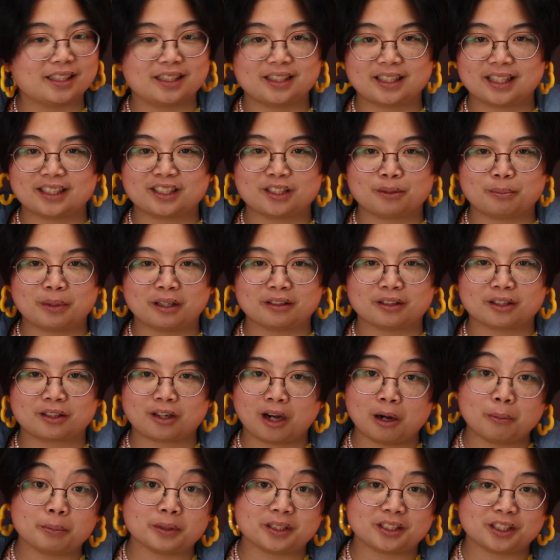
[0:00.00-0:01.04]
and less about the
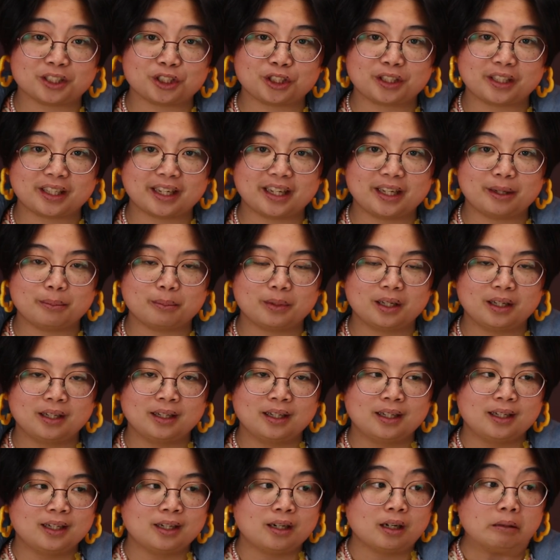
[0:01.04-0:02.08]
competition game.
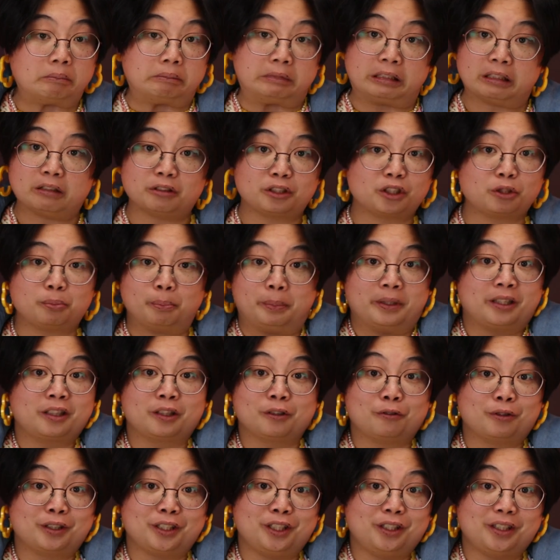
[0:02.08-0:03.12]
Just pick
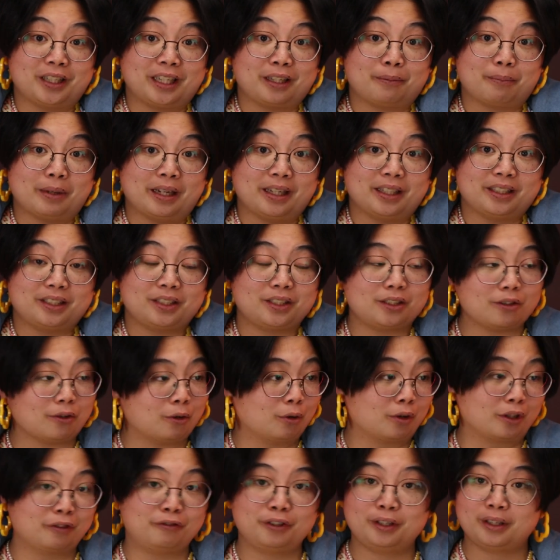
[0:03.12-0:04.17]
the one you like best,
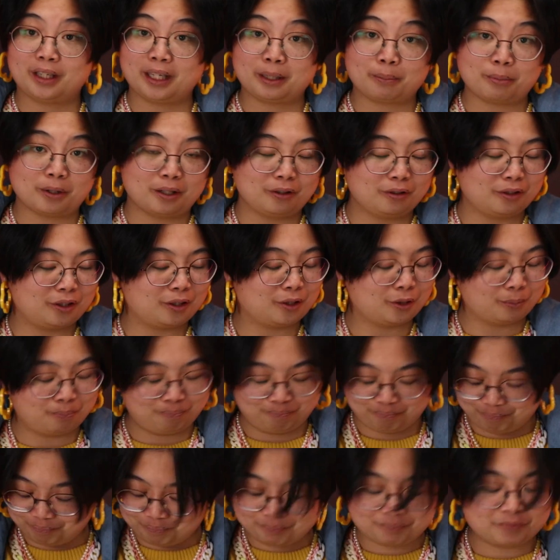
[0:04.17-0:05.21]
or if you like both,
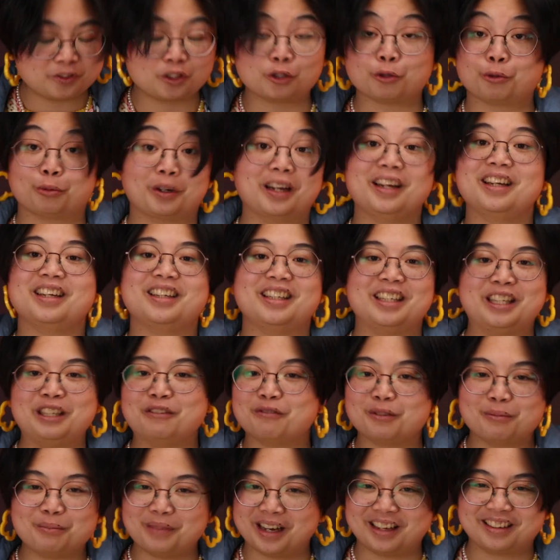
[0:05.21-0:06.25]
great,
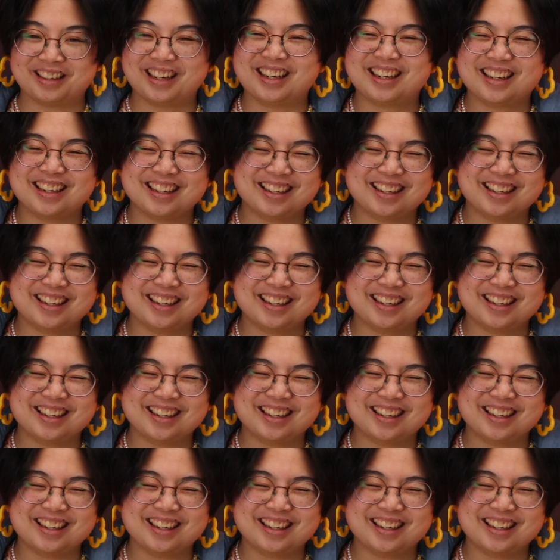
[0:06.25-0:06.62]
even better.